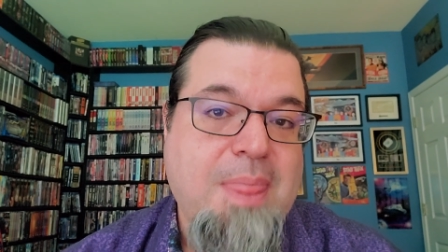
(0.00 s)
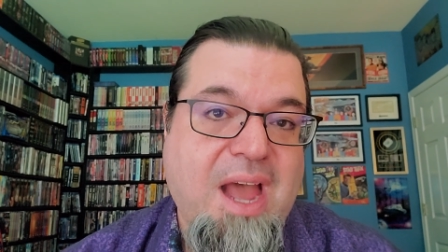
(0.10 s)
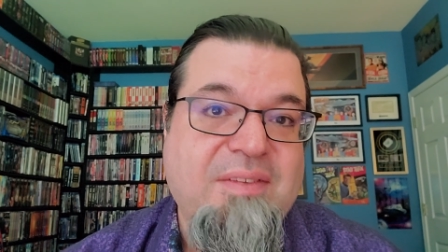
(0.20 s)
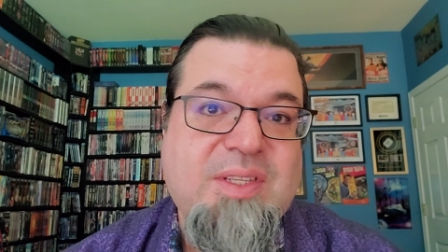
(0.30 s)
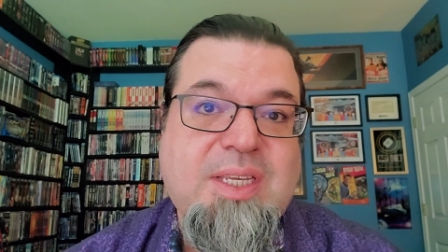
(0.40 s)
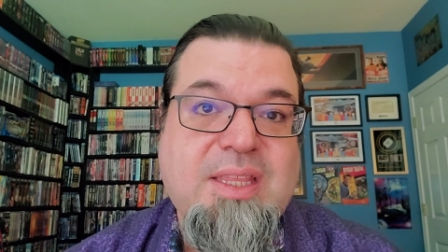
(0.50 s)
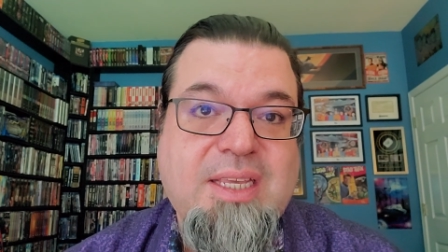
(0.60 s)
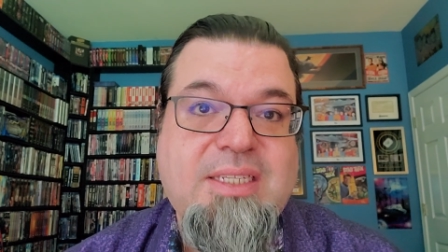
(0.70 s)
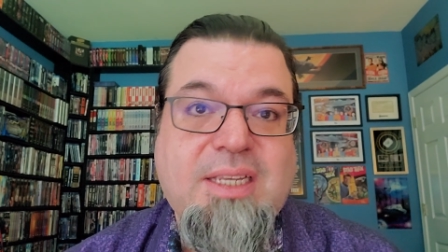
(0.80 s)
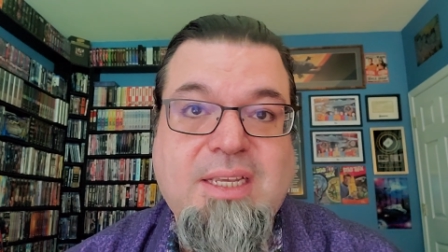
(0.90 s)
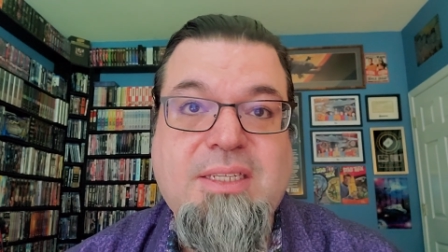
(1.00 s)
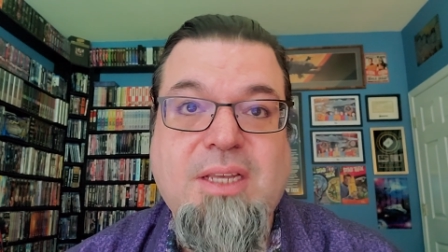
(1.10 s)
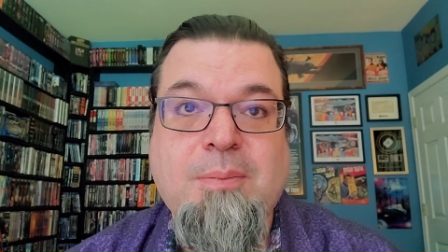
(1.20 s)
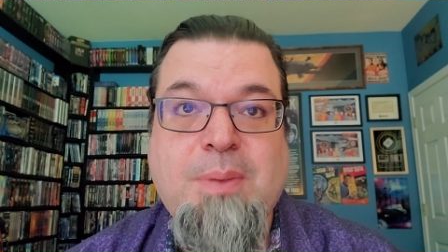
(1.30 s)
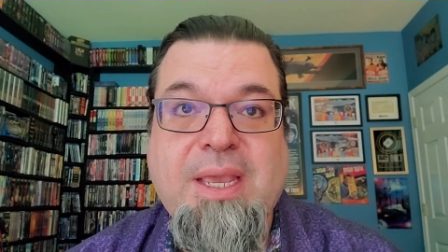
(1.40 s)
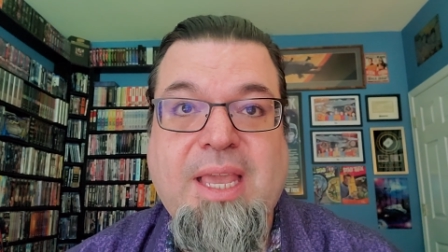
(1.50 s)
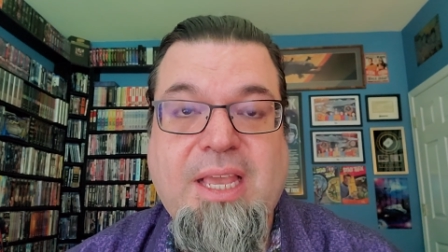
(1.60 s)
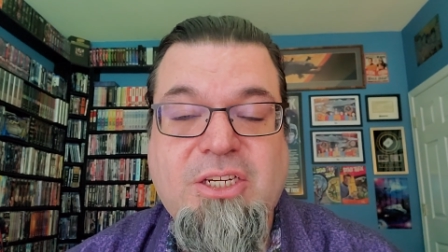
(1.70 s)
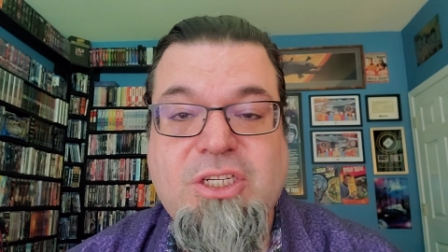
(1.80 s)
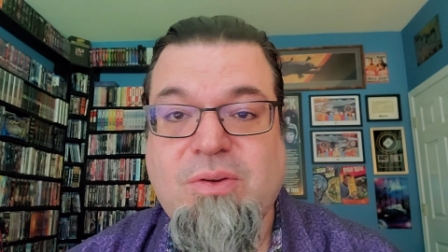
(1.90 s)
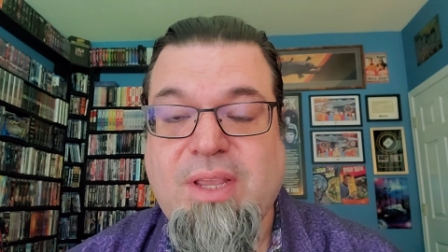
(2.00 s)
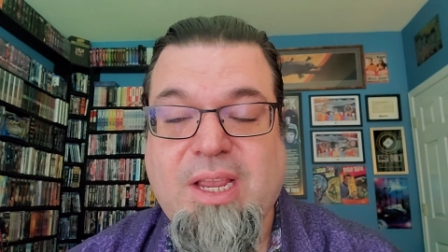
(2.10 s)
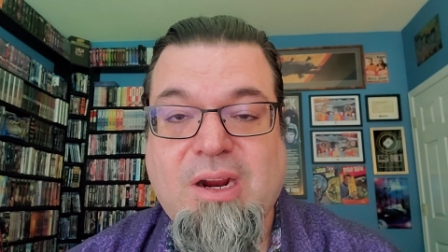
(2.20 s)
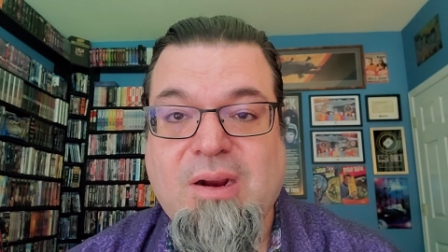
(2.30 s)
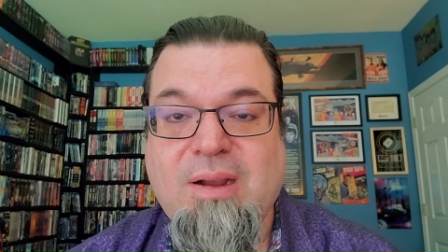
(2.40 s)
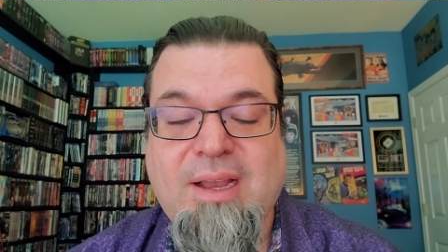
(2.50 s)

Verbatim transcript: obviously this is a big issue here,